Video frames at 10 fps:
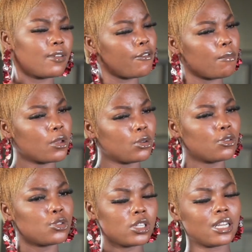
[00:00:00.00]
a female, you
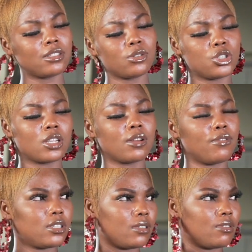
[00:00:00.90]
saw that Oshikiri
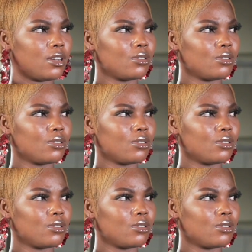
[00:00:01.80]
Festival.